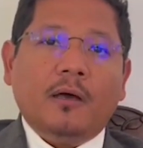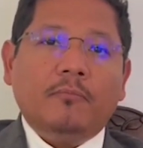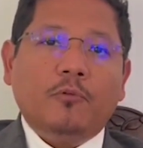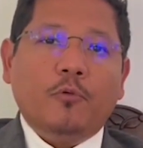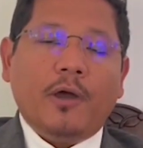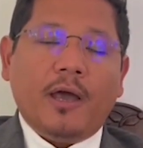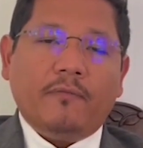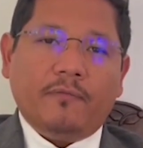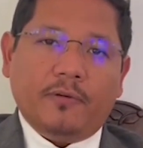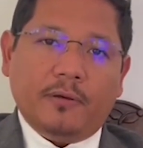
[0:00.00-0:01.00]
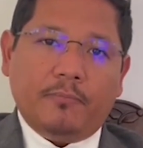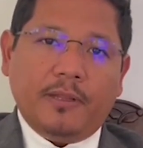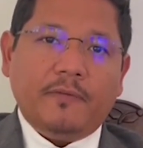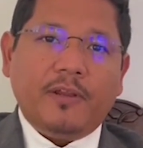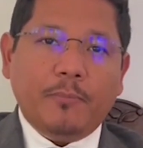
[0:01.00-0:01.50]
who have
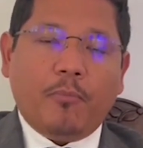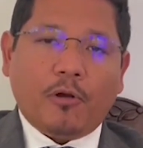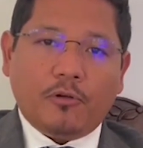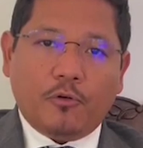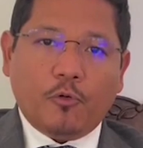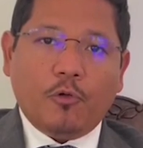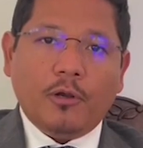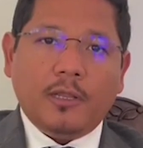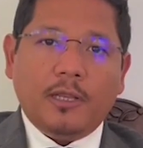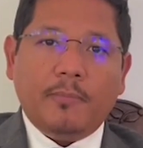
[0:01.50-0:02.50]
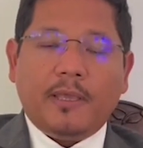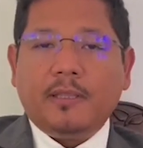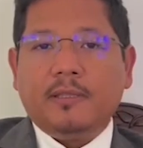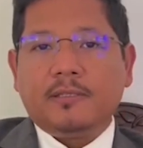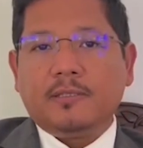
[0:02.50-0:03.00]
played a very important role in
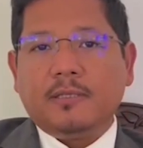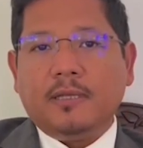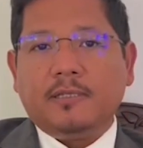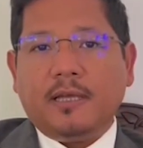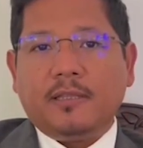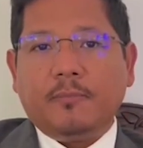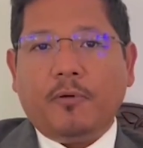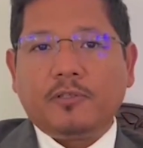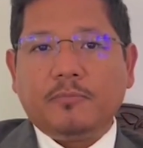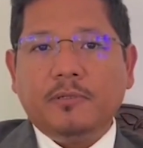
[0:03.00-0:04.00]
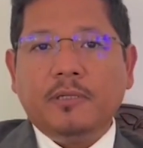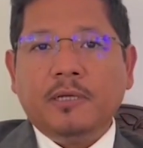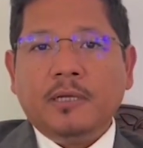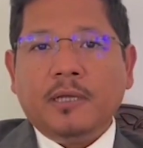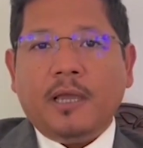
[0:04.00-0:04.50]
making this entire thing
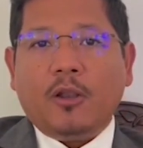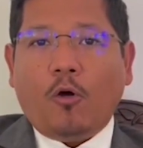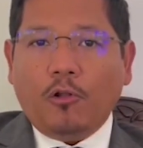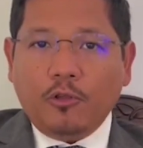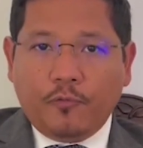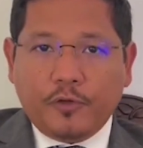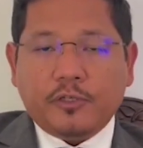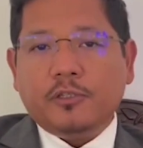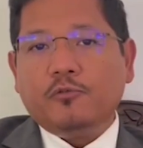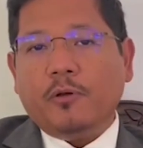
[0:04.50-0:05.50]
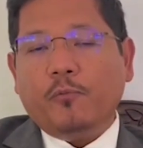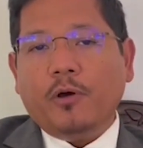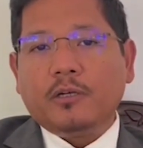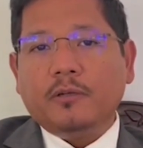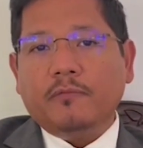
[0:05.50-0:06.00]
possible, and all the officials who have
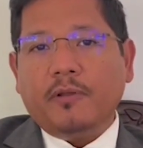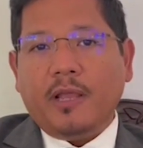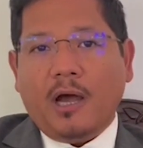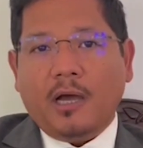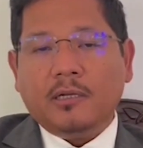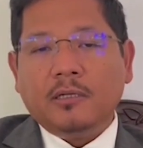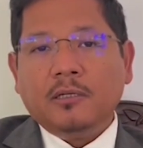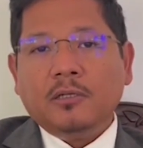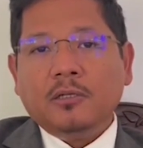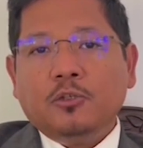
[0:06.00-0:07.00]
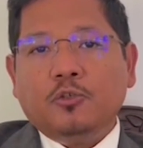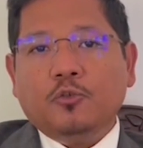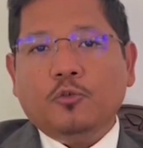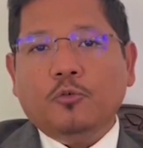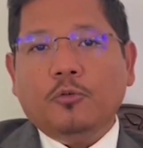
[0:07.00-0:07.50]
worked very hard
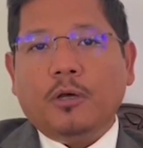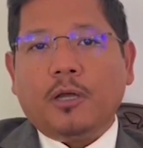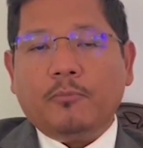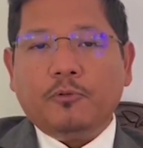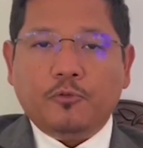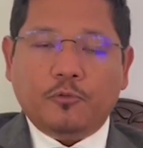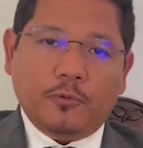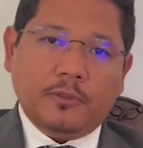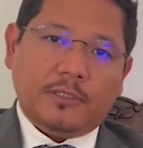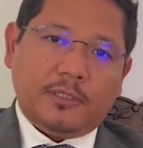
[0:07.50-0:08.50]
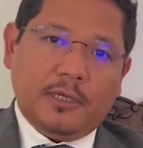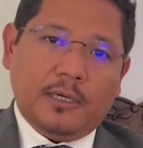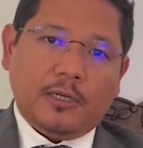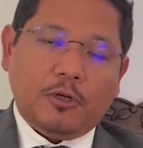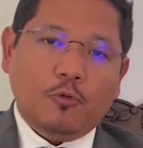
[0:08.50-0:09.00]
to come to this
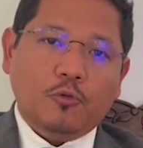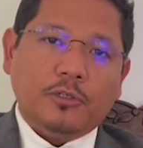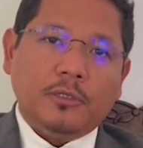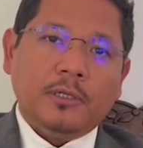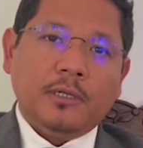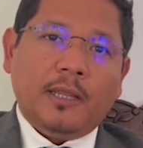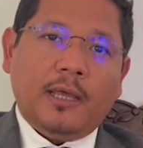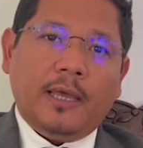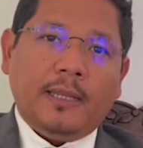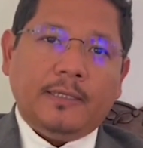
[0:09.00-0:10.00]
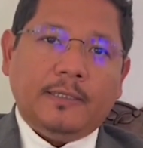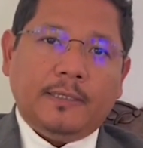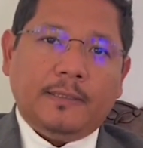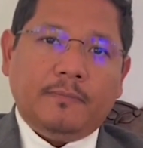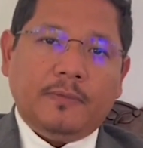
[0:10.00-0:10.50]
conclusion. And
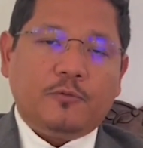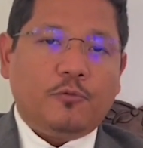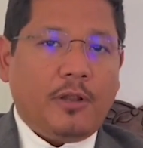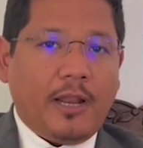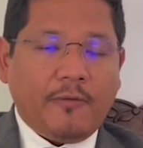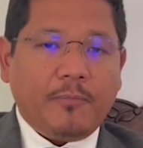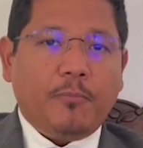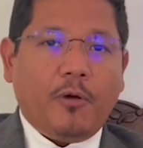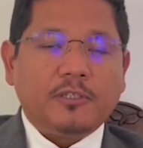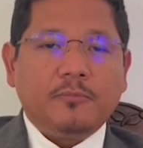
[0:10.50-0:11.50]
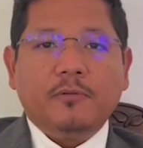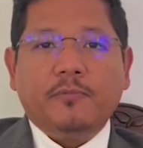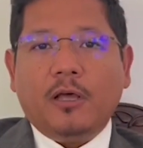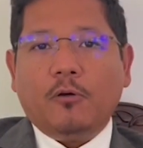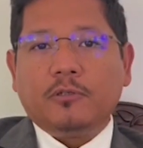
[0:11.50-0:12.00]
this would not have been possible
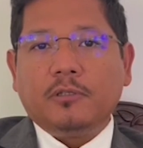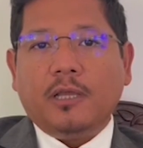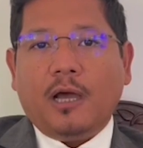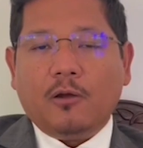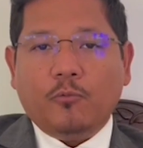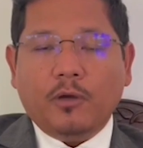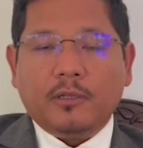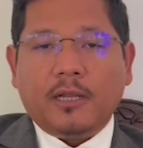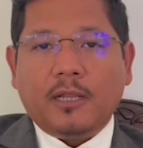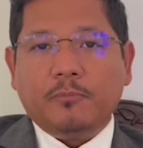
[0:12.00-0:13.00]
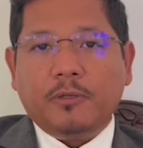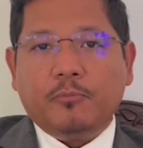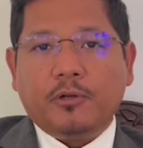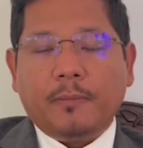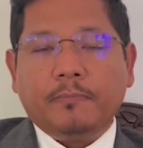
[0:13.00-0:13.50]
without the hard work that has been
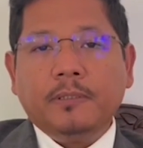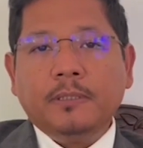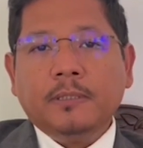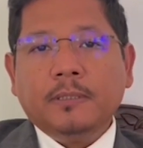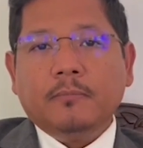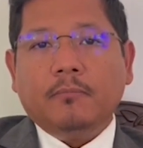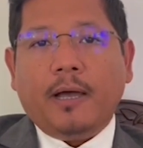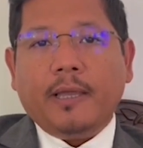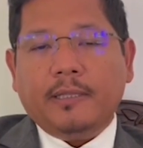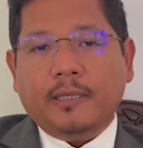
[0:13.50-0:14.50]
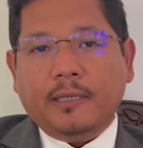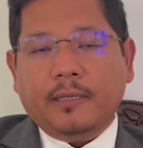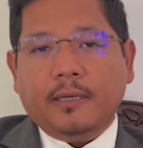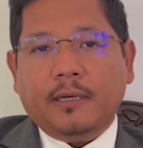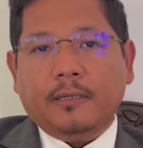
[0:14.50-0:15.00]
put up by
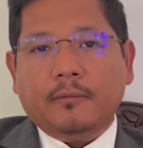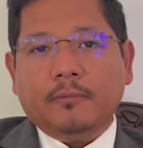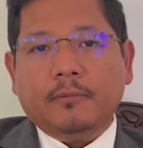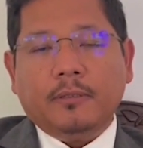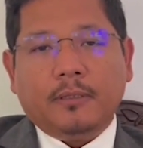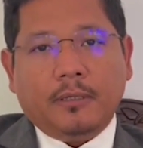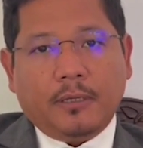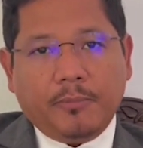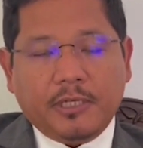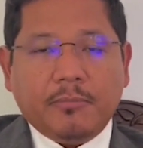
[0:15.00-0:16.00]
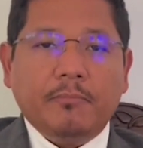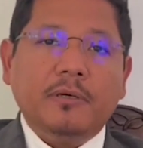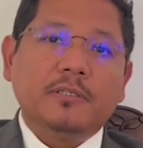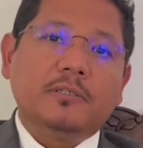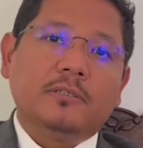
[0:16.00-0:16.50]
the committee
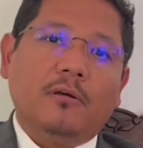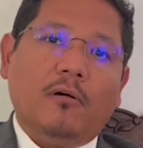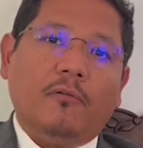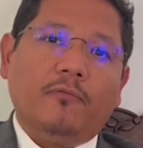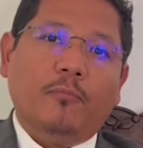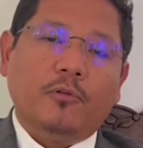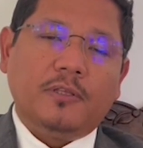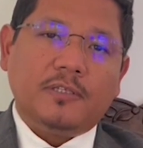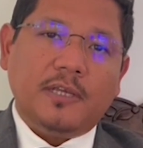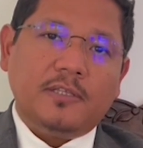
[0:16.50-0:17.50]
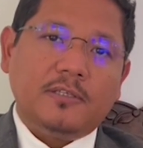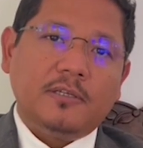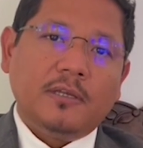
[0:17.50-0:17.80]
members of both the states